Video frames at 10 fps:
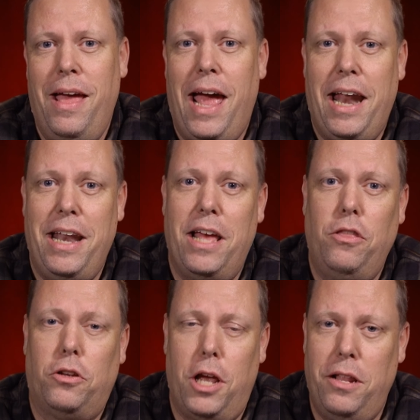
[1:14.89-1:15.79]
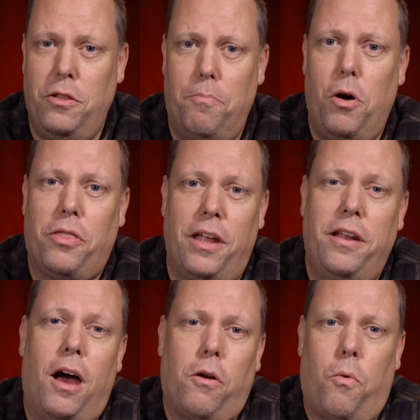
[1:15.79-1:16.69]
And in the in the book that
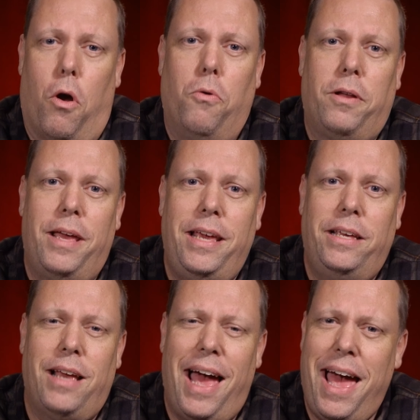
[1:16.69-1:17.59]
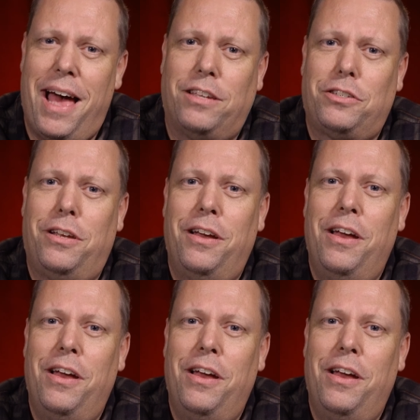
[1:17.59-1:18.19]
Doc wrote, he asked